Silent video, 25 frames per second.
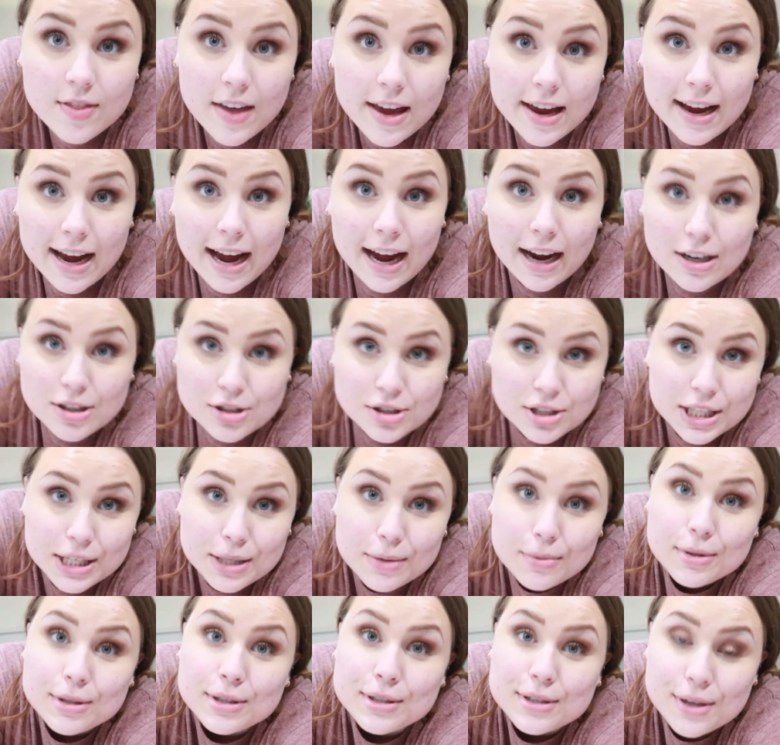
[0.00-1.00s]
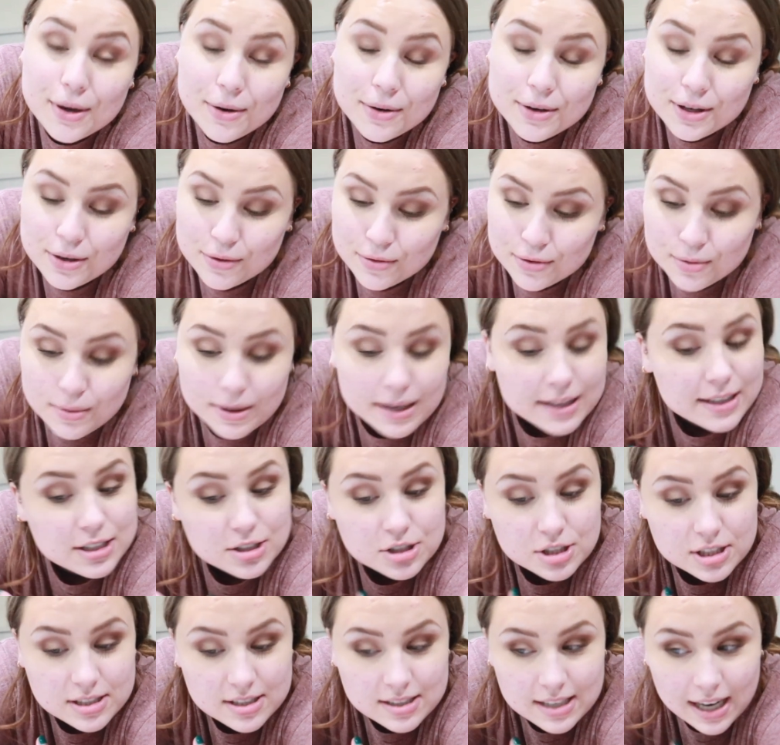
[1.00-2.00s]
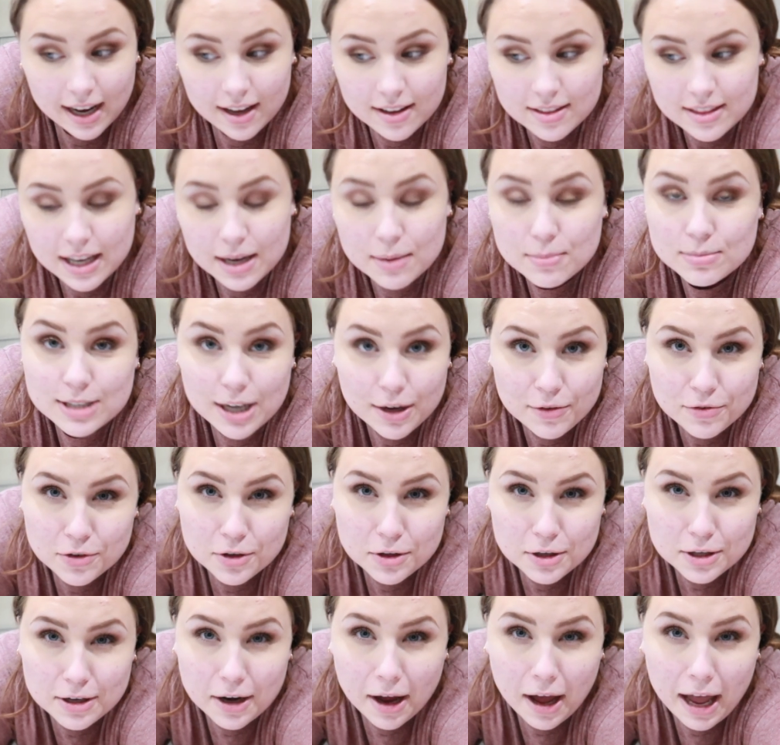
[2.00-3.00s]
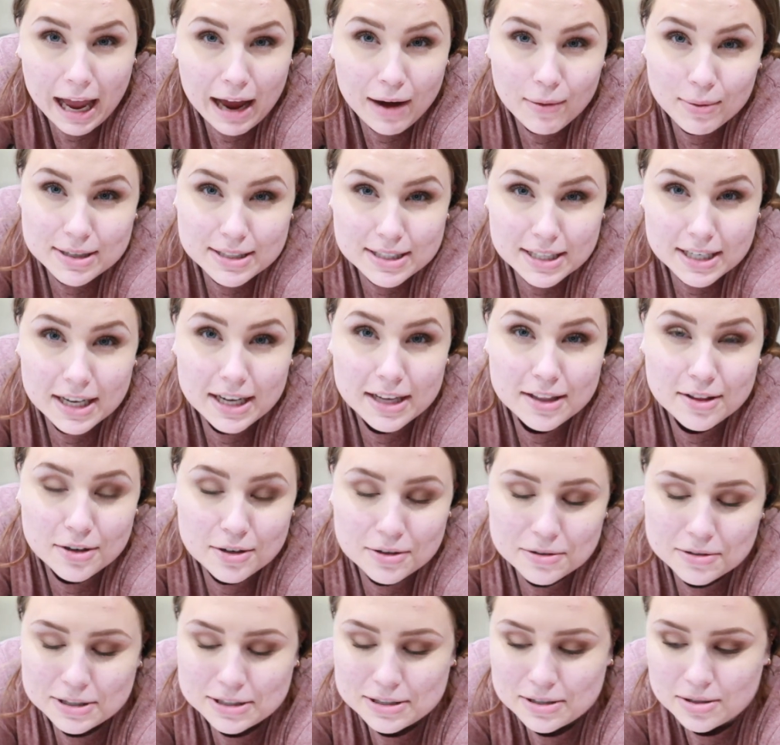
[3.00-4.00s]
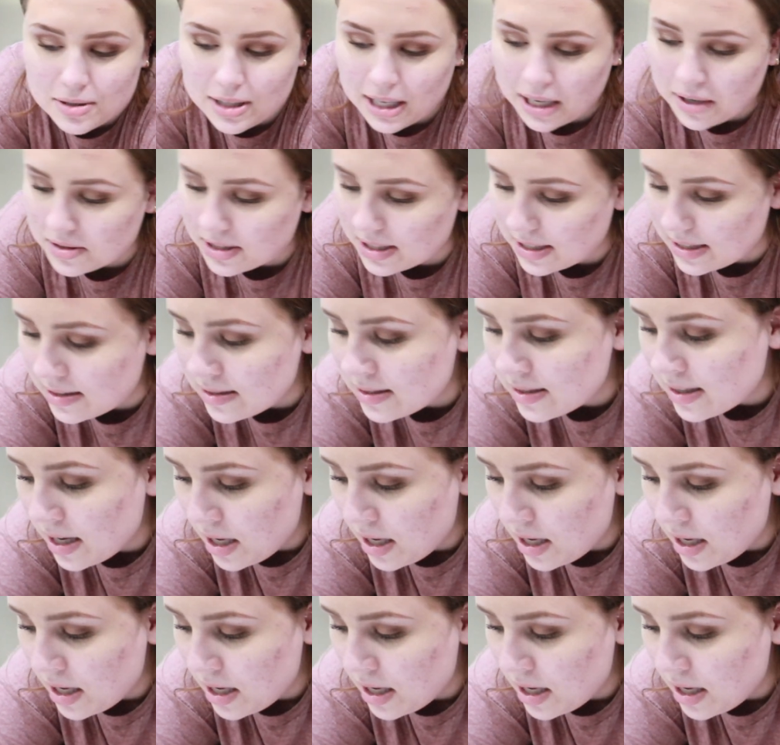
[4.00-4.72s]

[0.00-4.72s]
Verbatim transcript: They actually were so cute the way that she styled them. Definitely not how I did it in the early 2000s.